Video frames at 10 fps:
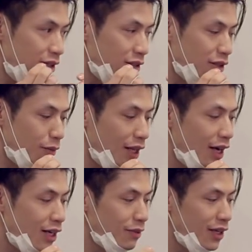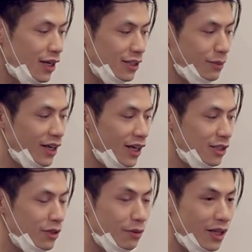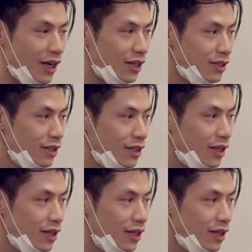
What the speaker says: So it's relaxed, relaxing, my hand's pretty relaxed.